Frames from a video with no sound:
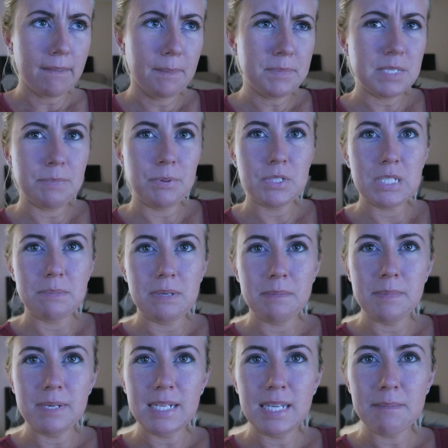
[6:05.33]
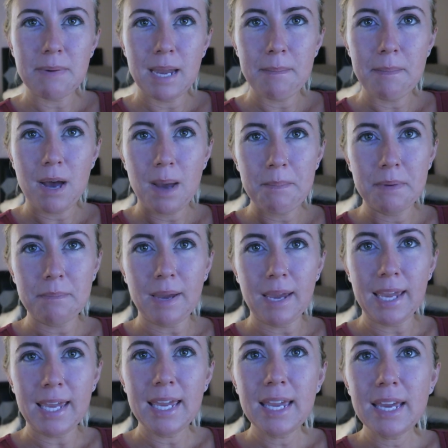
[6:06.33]
I'm supposed to be meeting my mom and
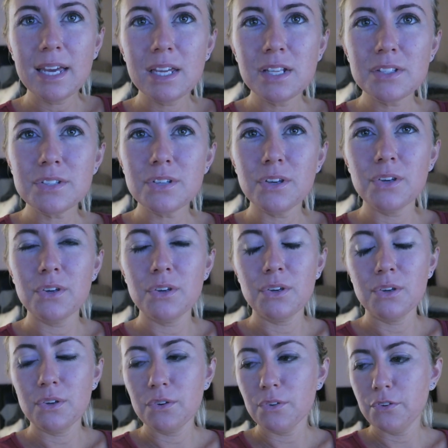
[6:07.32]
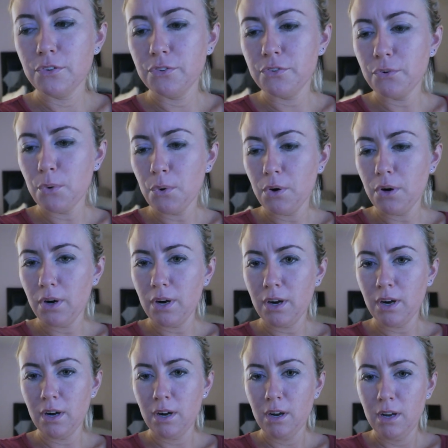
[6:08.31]
my aunt
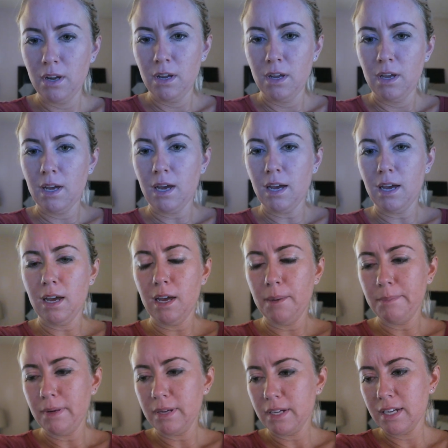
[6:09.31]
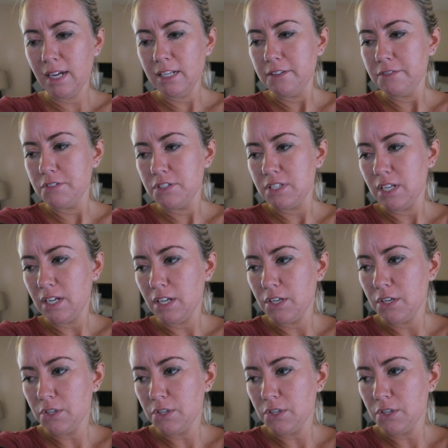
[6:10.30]
for um, kind of just a, a,